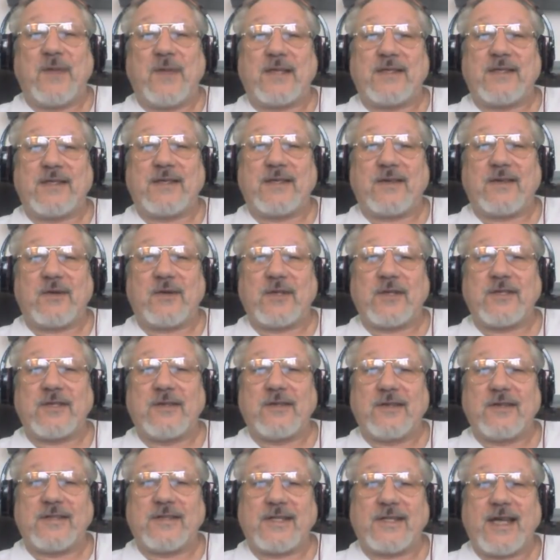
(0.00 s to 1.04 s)
that's across
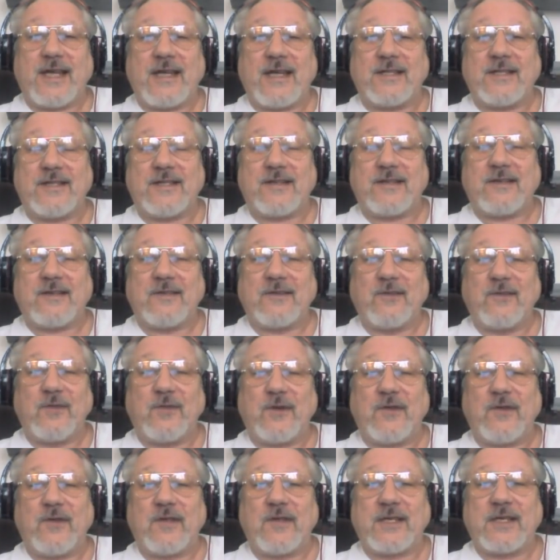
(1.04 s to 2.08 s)
in the States. You've
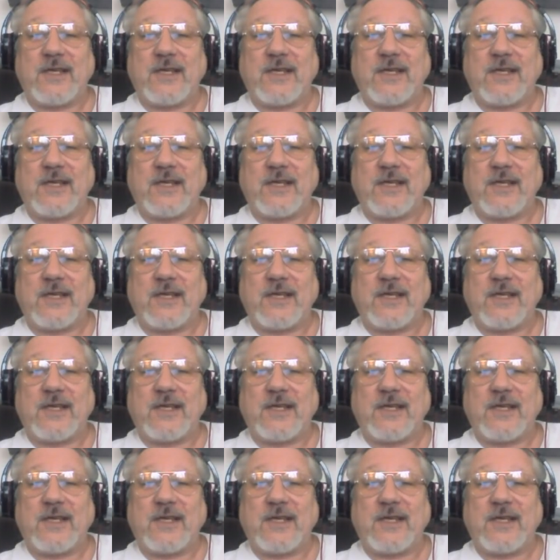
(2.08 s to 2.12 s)
heard of the